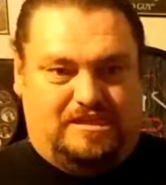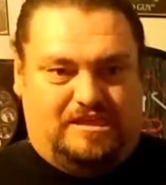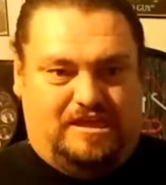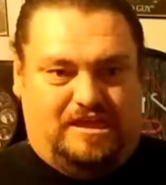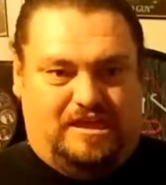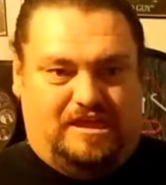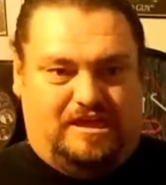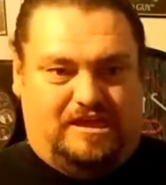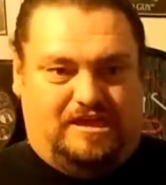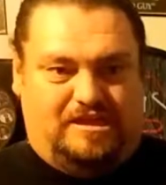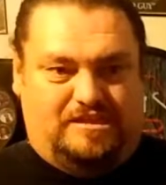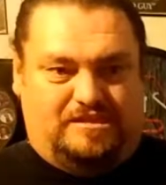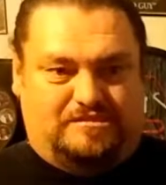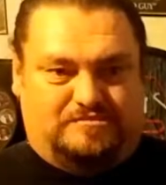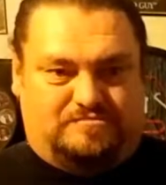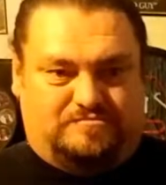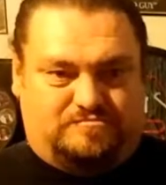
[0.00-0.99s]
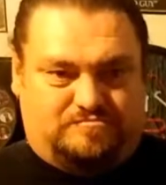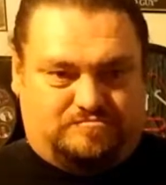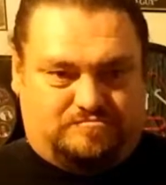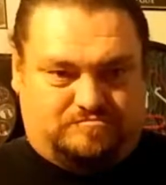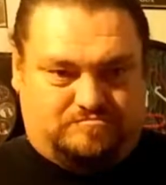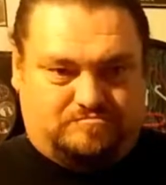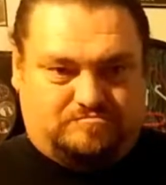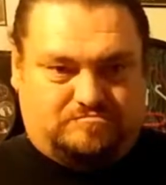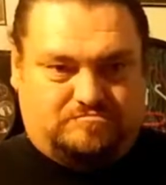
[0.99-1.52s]
and
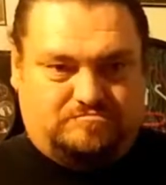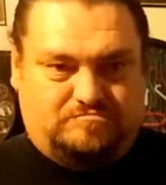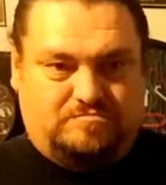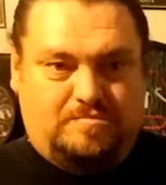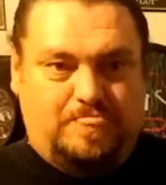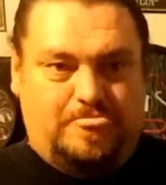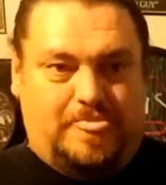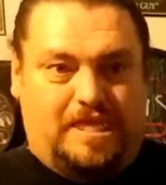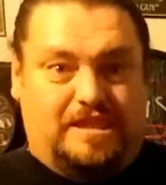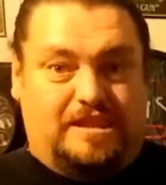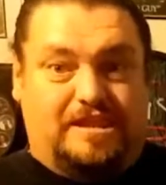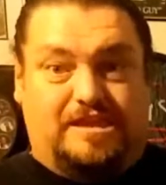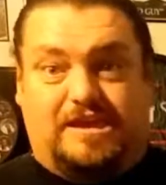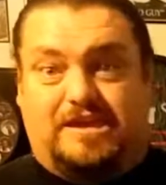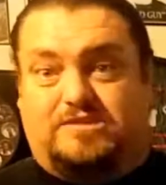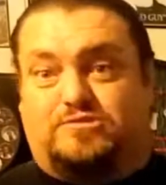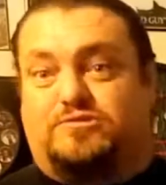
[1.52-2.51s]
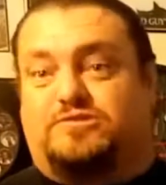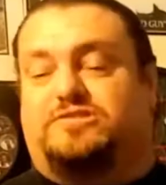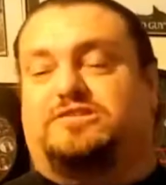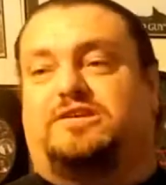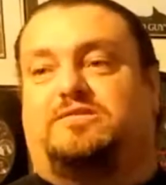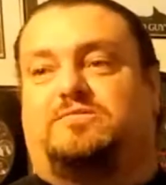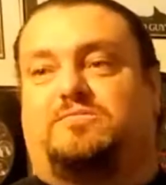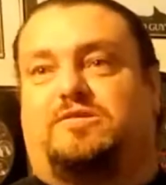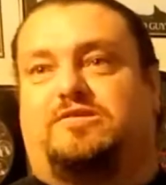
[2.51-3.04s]
they get to a
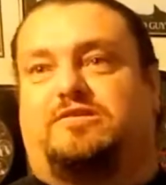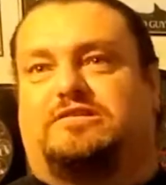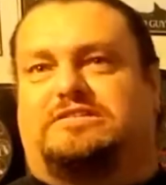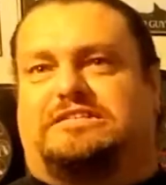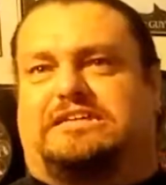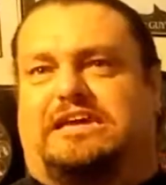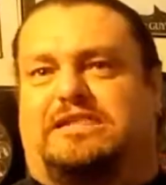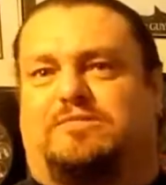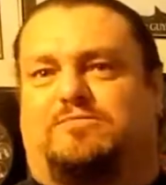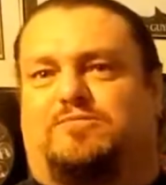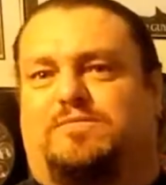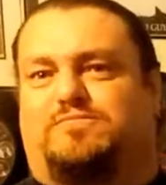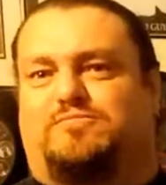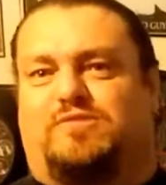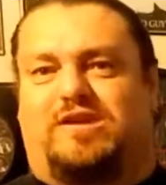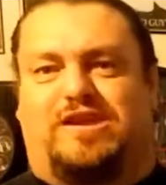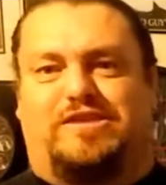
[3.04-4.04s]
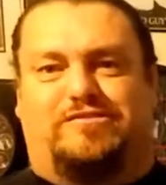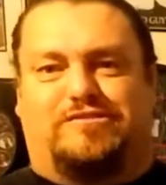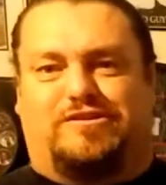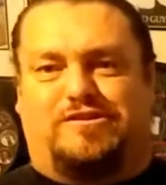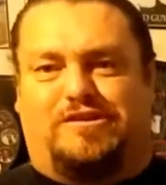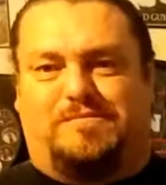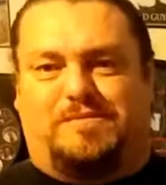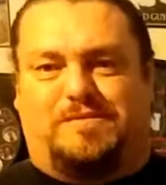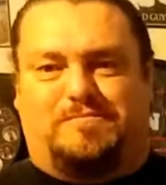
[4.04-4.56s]
scene where it's kind of ripped right out of the
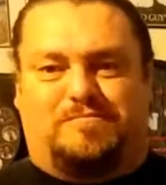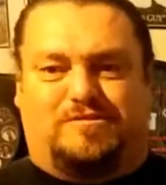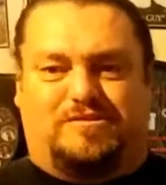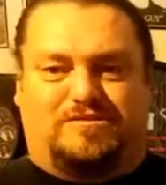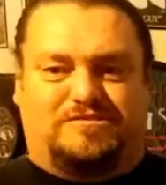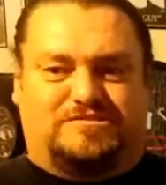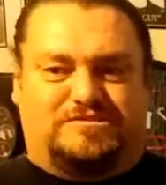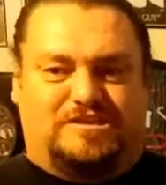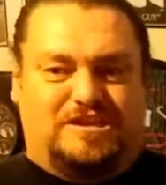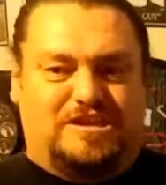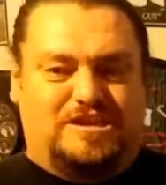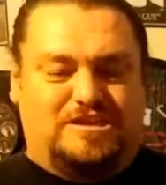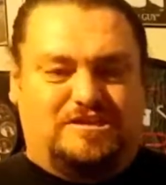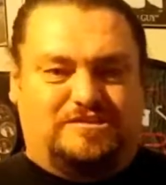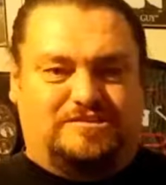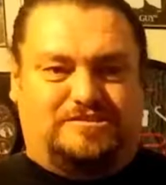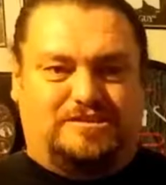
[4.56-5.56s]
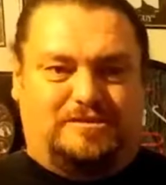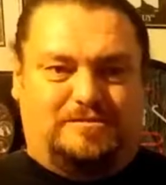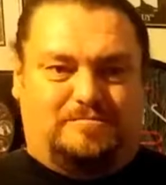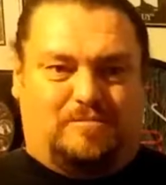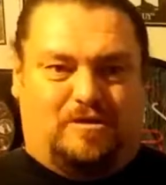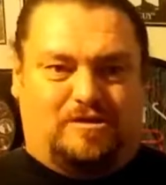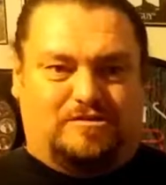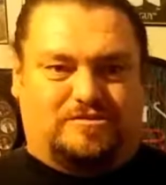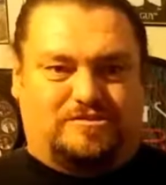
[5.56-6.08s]
comic books. You see
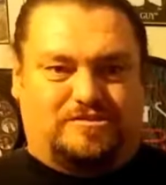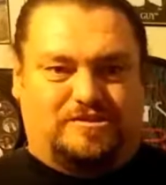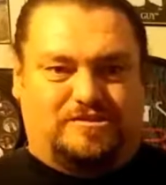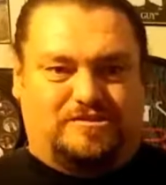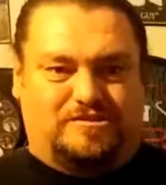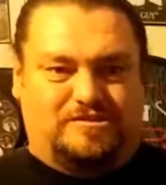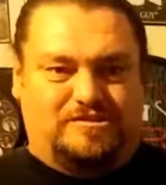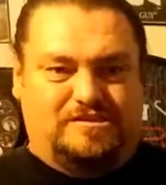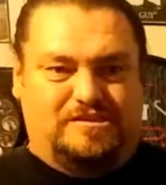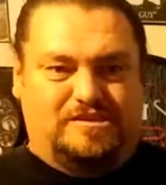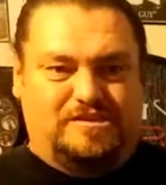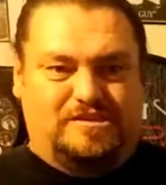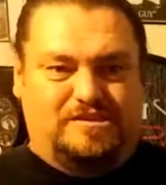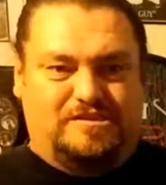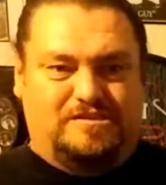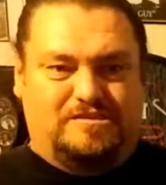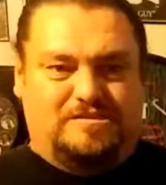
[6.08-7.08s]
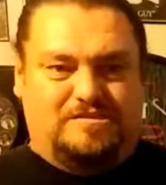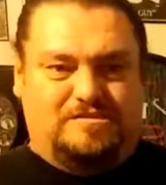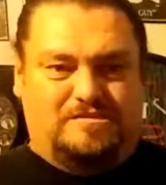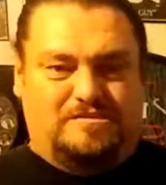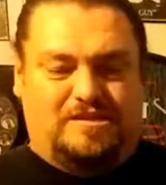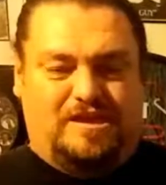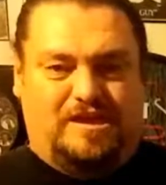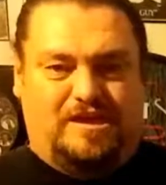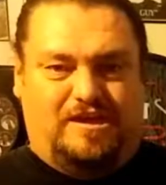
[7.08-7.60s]
Martha
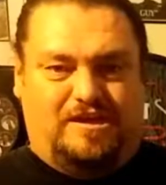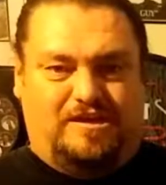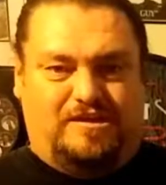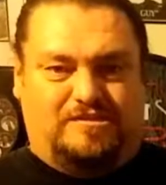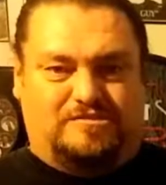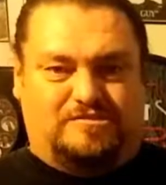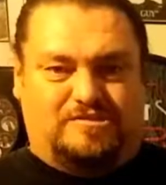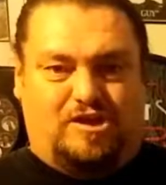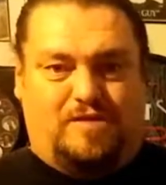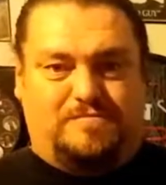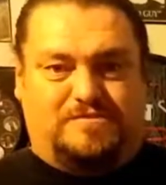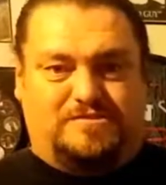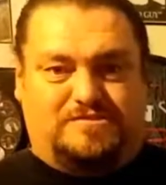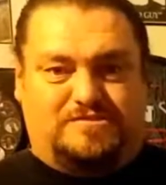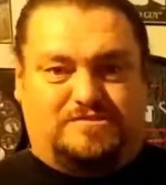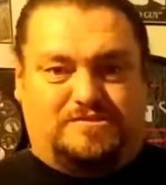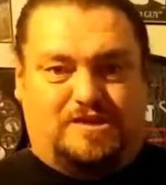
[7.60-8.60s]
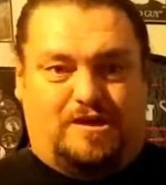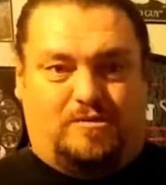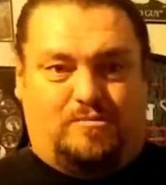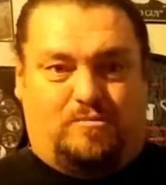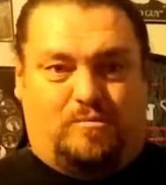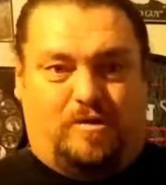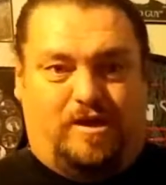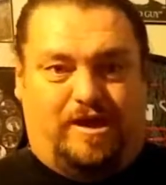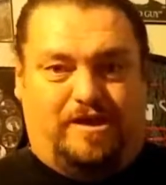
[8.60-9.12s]
and Thomas
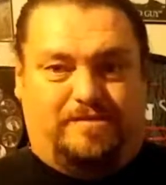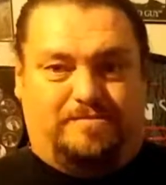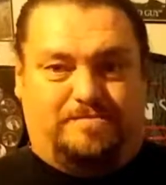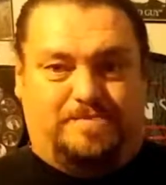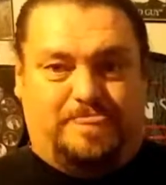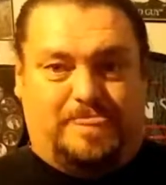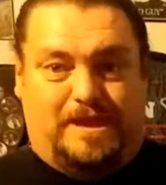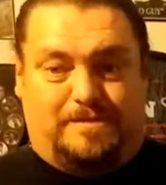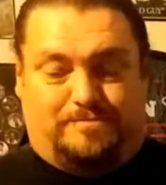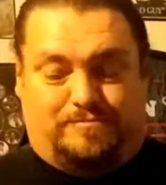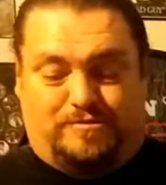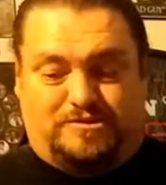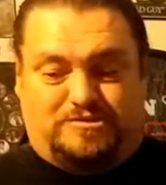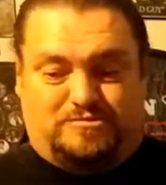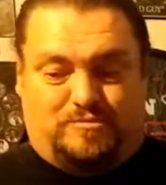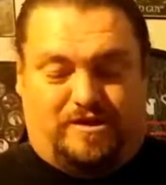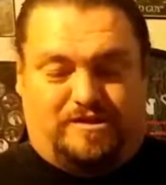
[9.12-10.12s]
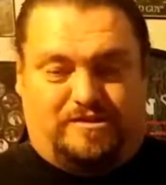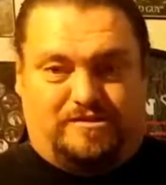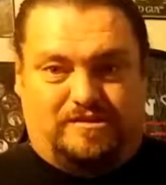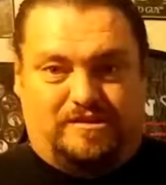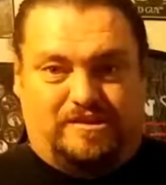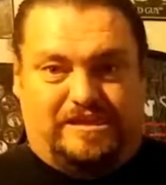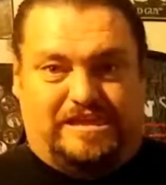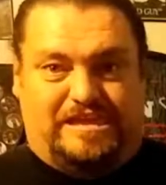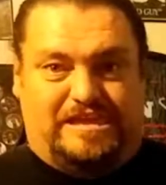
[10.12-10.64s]
Wayne and Bruce Wayne.
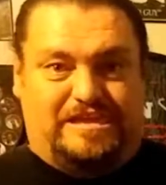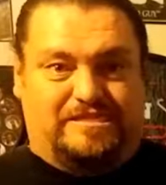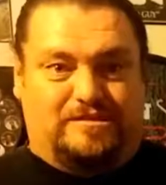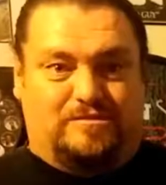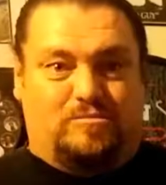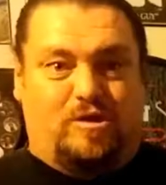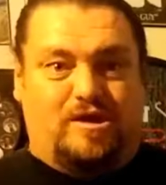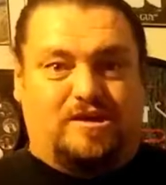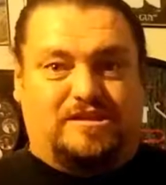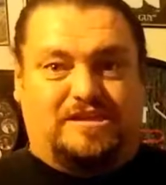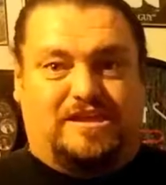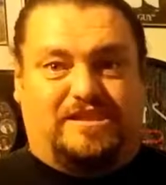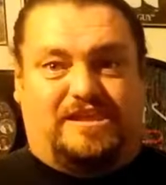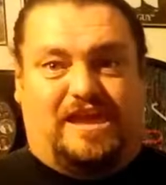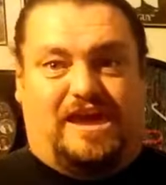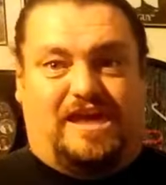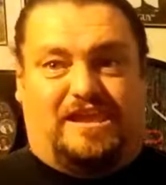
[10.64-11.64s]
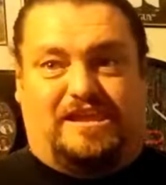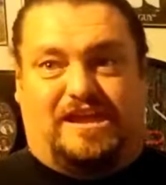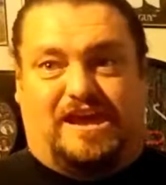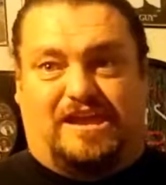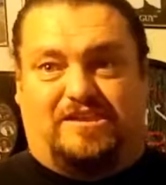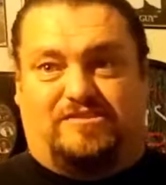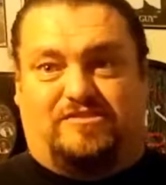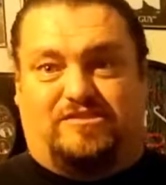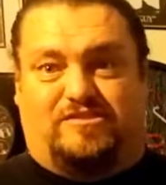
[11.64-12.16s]
They're walking down the alley
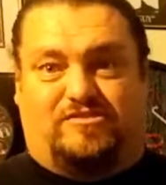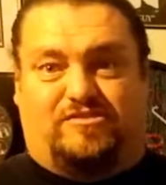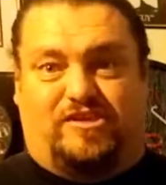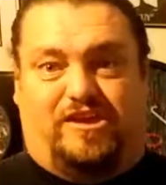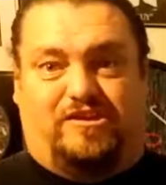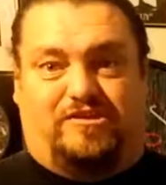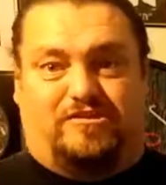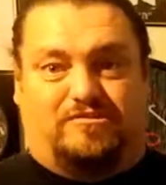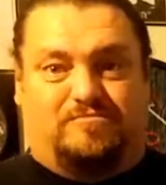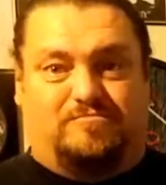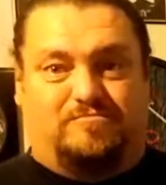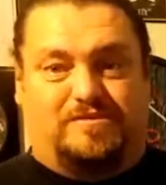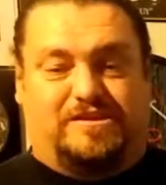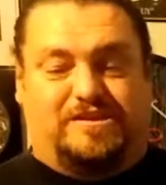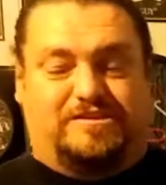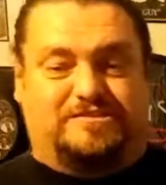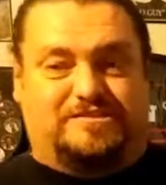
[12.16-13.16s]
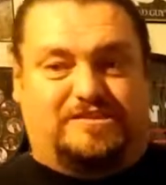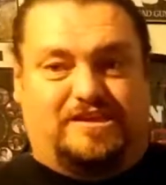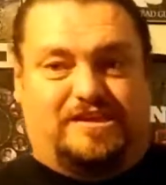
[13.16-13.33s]
out of the theater because